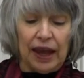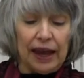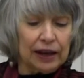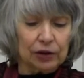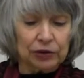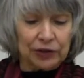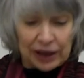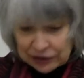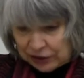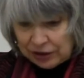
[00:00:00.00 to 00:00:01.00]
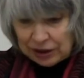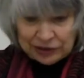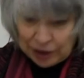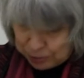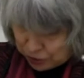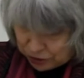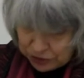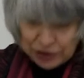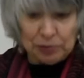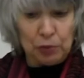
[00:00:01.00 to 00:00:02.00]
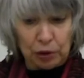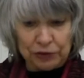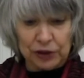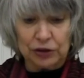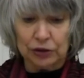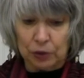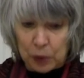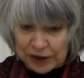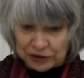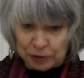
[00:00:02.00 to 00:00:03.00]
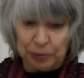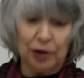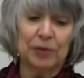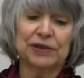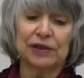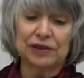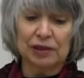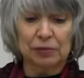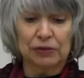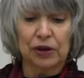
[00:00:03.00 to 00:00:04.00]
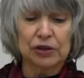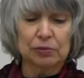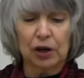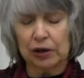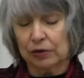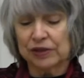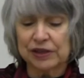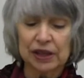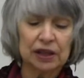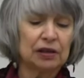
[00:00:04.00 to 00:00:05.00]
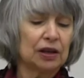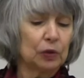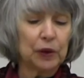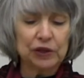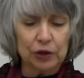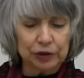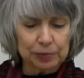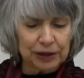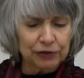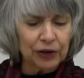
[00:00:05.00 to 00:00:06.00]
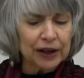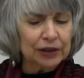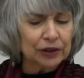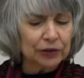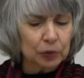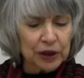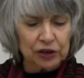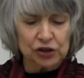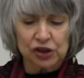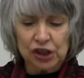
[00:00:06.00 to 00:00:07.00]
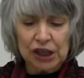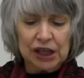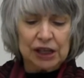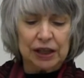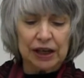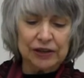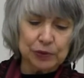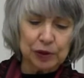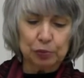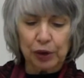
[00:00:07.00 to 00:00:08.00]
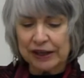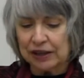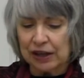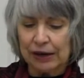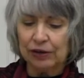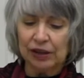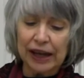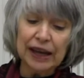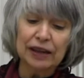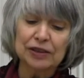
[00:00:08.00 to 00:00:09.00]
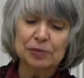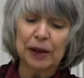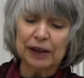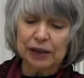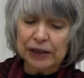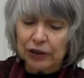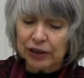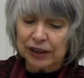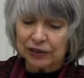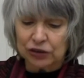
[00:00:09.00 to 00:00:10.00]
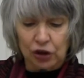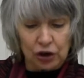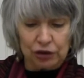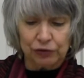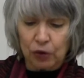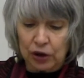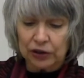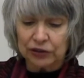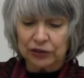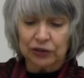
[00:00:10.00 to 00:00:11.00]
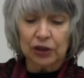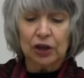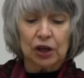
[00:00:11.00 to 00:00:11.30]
Anglo-Saxon exceptionalism morphed into the white supremacism of our democracy. We noted Ben Franklin's wish that as we brighten our land by clearing its dark forests,